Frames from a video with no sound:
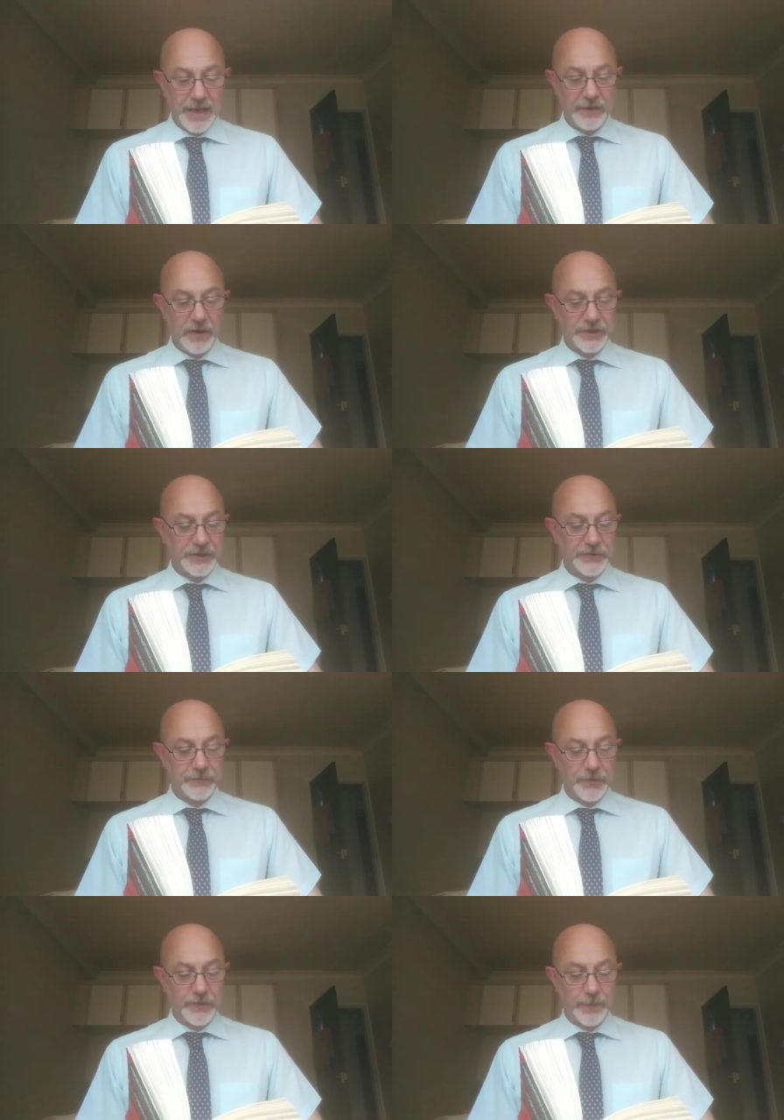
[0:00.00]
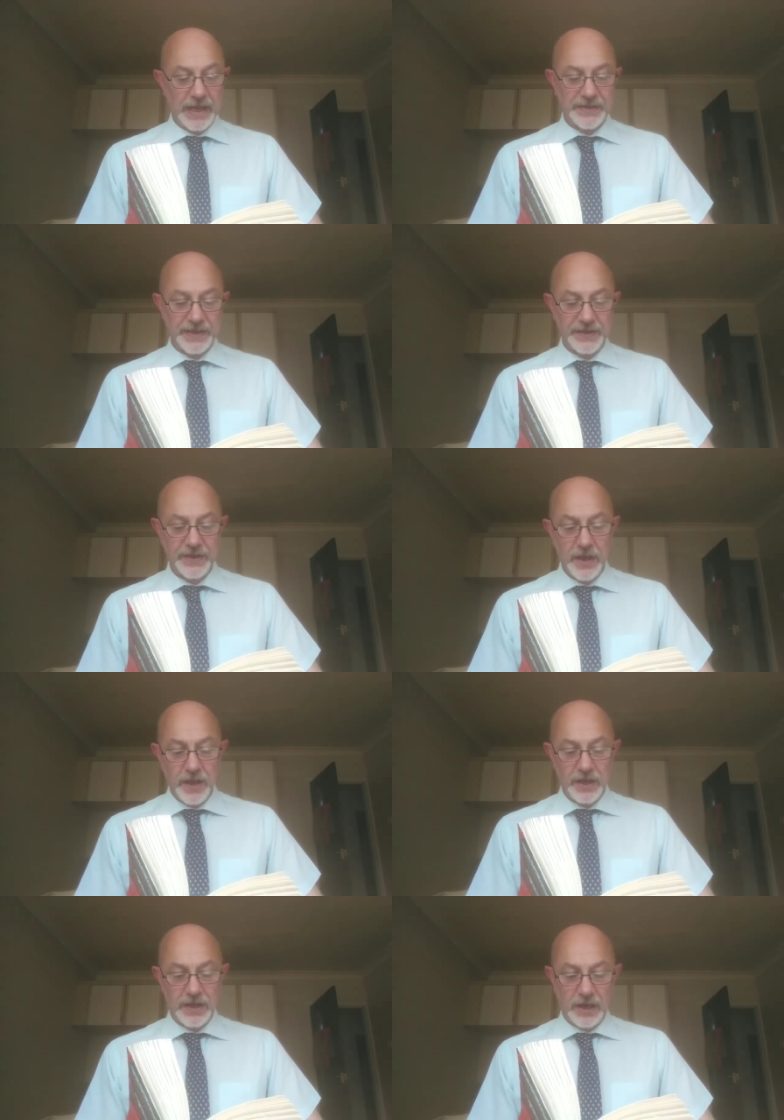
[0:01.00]
He rushes through the blessings
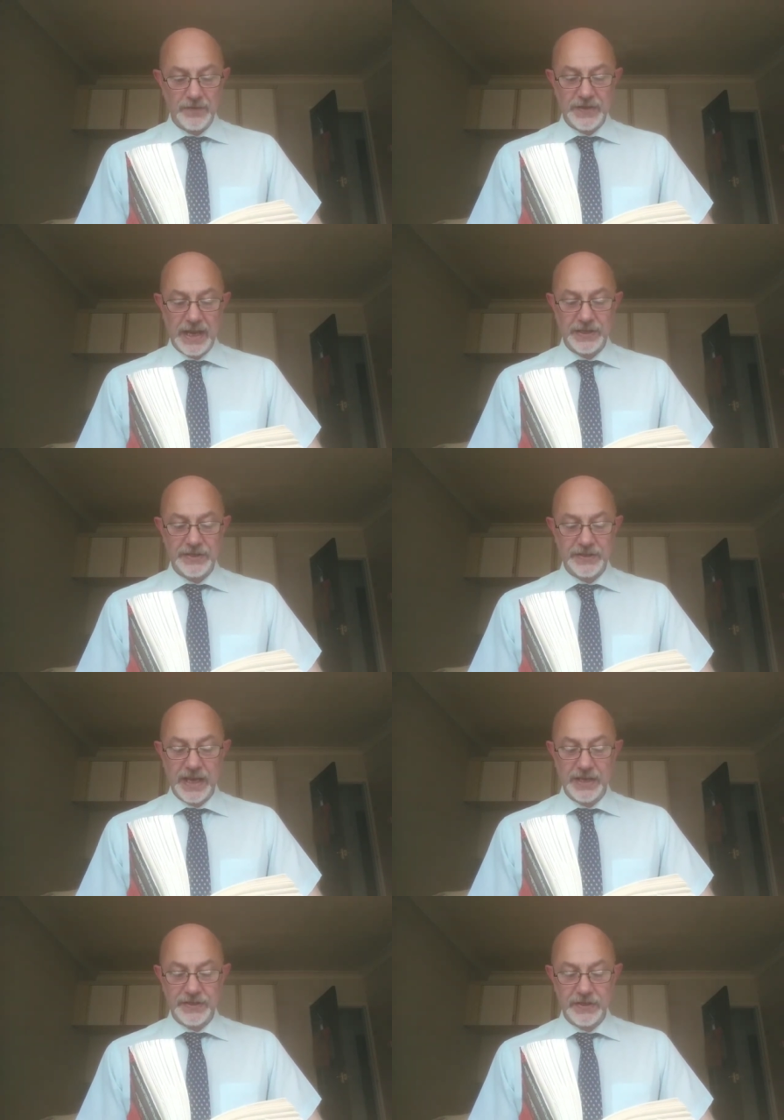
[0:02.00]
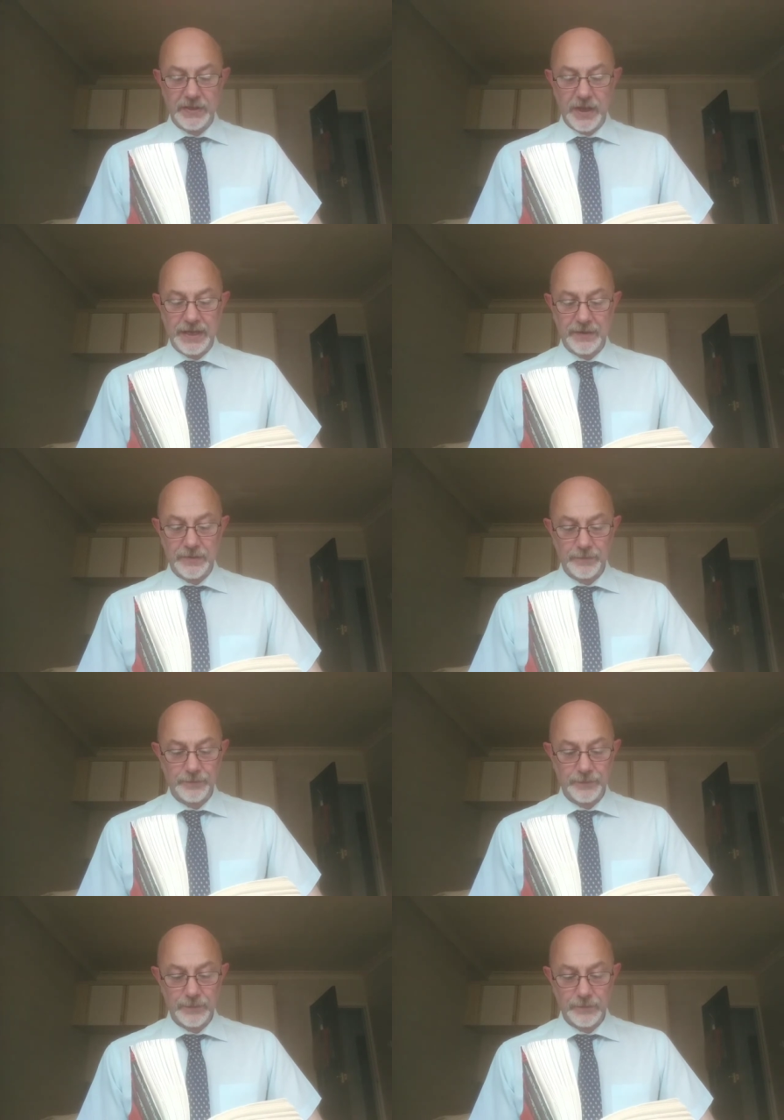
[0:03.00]
and carves out a skeleton like
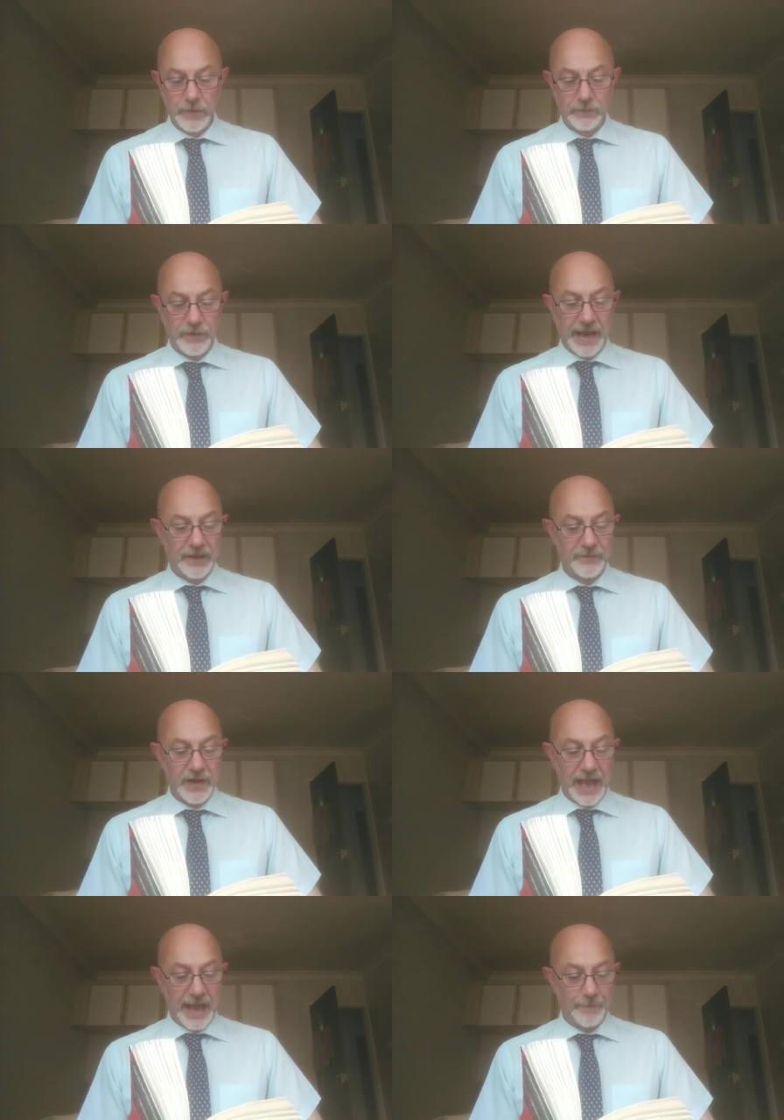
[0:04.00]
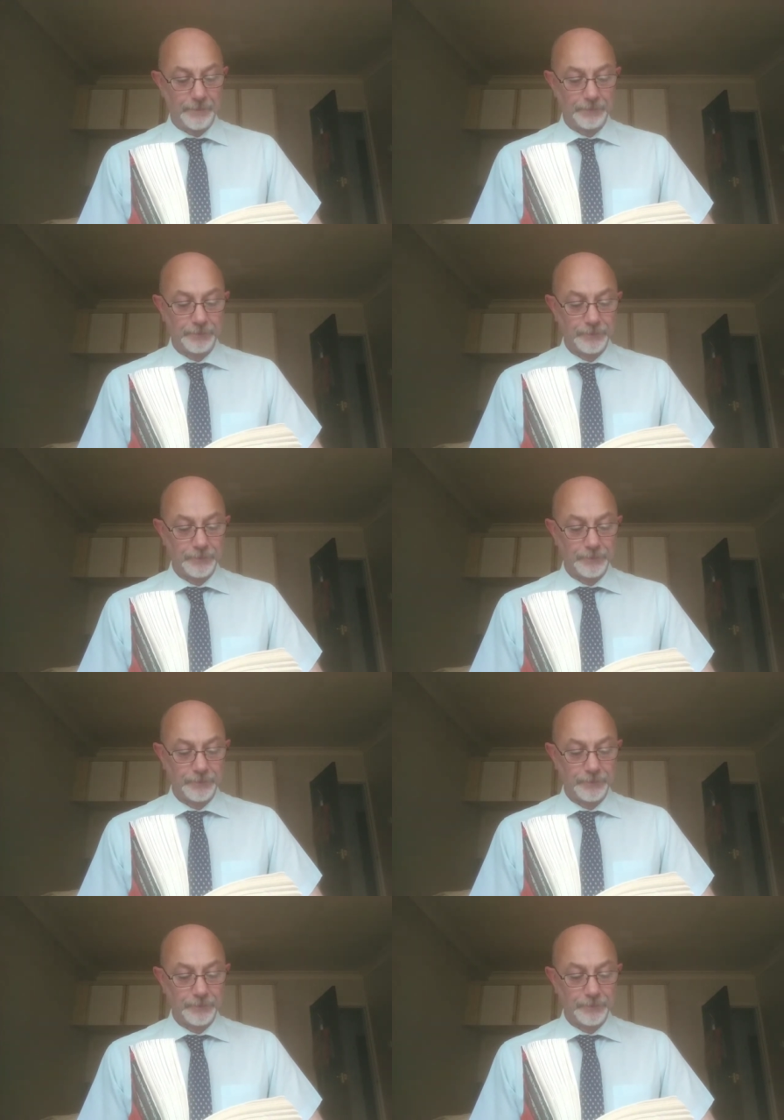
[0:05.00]
rack of lamb.